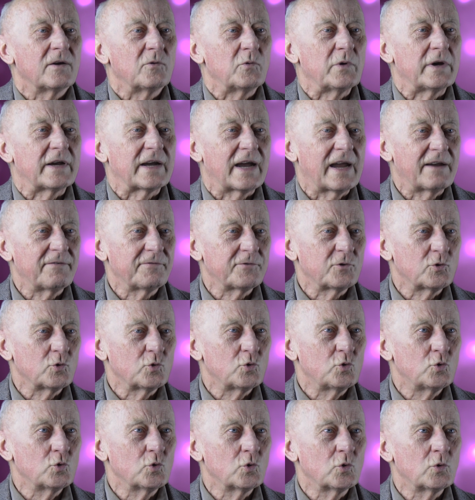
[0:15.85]
We have to
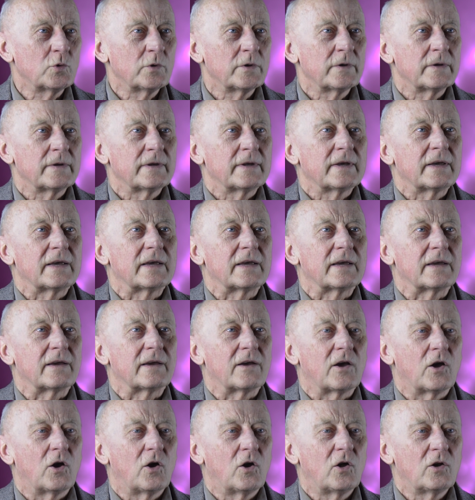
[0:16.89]
do
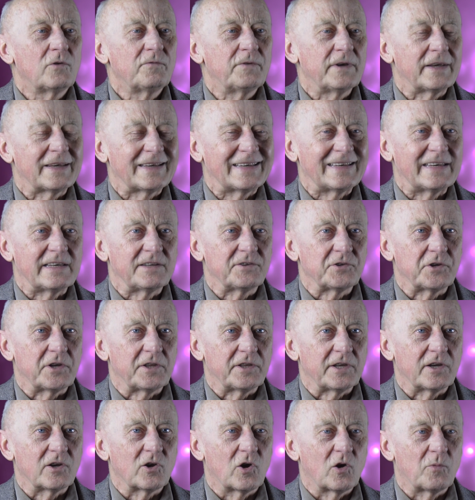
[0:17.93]
all the heat
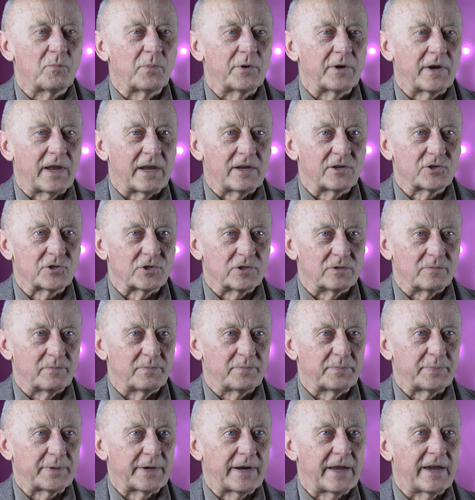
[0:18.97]
treating operation
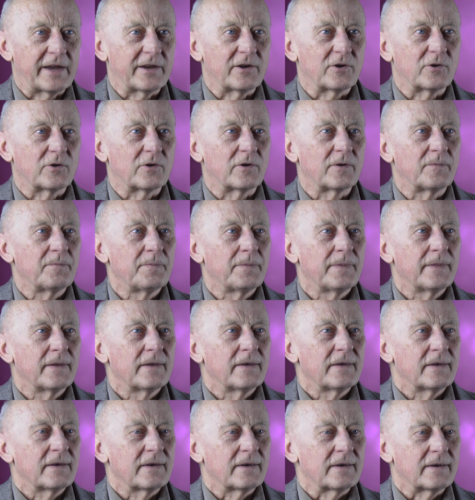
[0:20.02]
prior
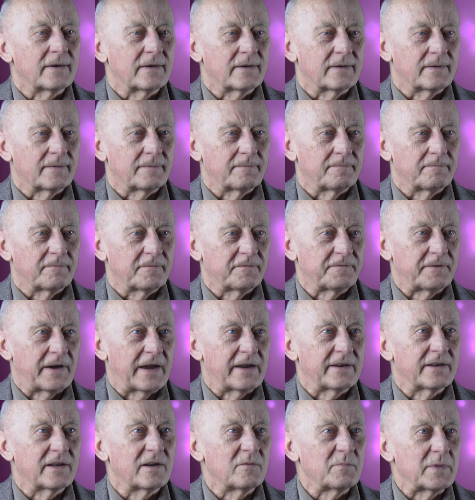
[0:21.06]

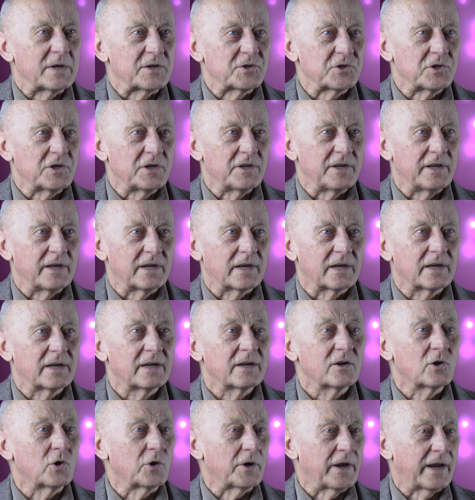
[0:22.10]
final machining
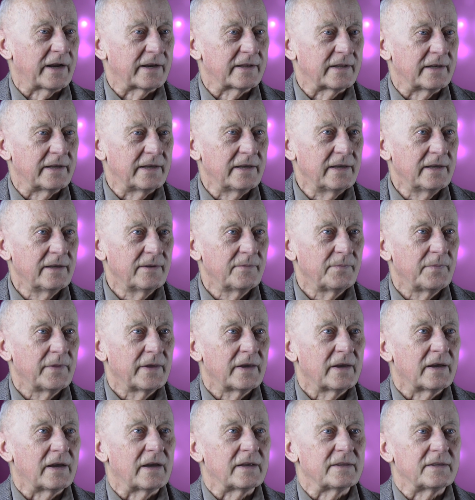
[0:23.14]
correctly,
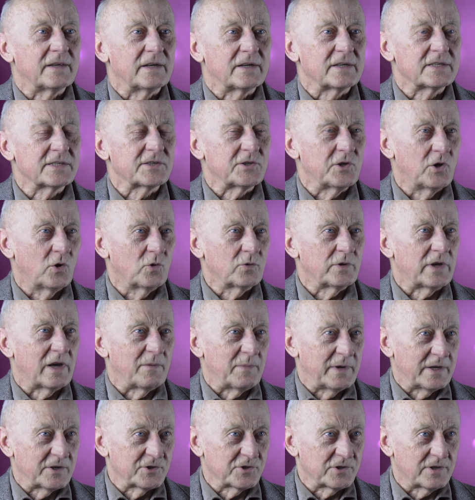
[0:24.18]
and there is no
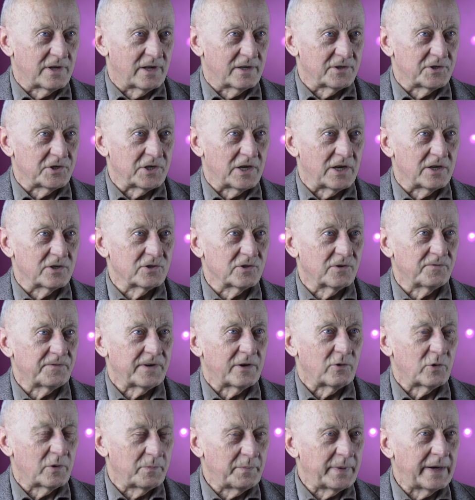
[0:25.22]
dimensional change of
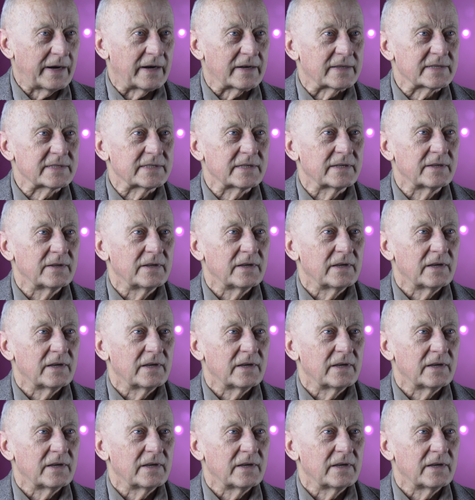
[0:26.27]
our parts.